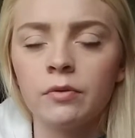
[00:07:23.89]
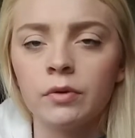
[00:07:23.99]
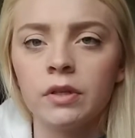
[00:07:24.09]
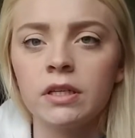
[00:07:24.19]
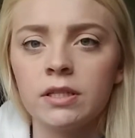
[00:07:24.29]

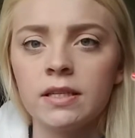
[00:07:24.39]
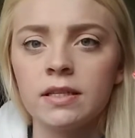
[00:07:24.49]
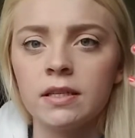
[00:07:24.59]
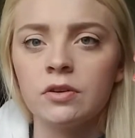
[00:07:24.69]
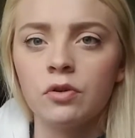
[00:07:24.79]

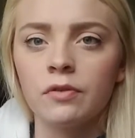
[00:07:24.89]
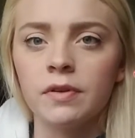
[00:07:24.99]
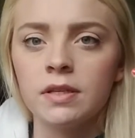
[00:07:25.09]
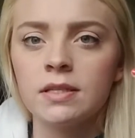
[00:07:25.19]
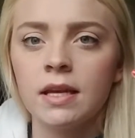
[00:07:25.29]
releases
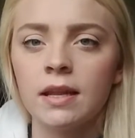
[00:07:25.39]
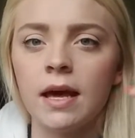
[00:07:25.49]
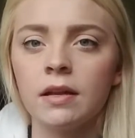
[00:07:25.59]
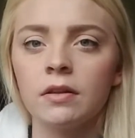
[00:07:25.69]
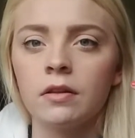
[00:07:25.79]
endorphins, and
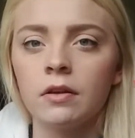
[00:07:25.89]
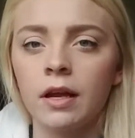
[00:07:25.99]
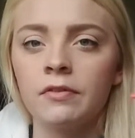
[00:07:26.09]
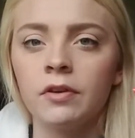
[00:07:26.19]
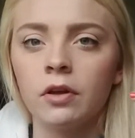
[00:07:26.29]
that they're
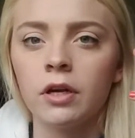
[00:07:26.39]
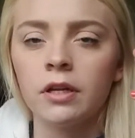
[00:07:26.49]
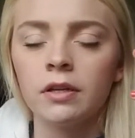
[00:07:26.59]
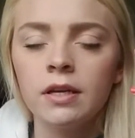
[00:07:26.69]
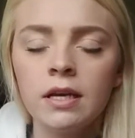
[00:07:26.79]
like a feel good